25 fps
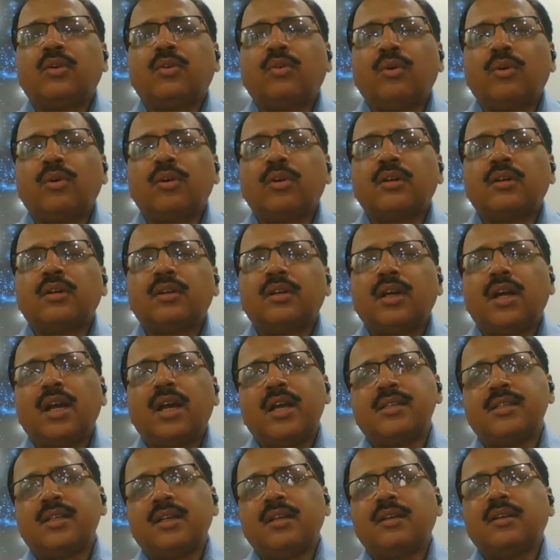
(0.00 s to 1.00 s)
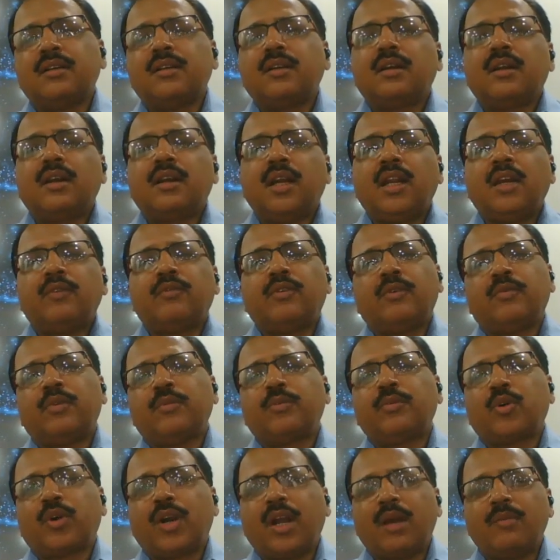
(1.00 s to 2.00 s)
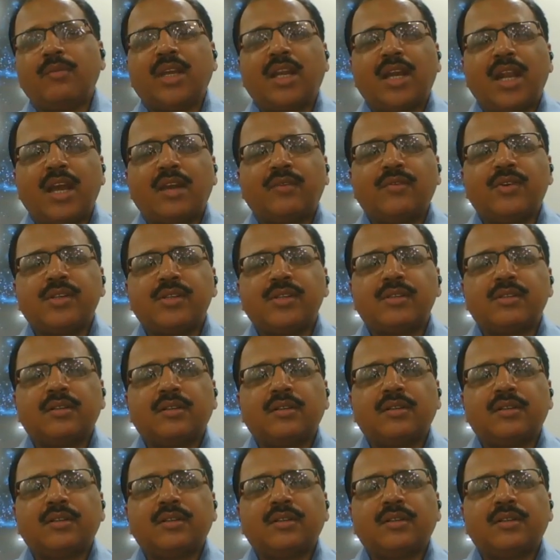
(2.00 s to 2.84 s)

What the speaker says: Oak as a name of a programming language.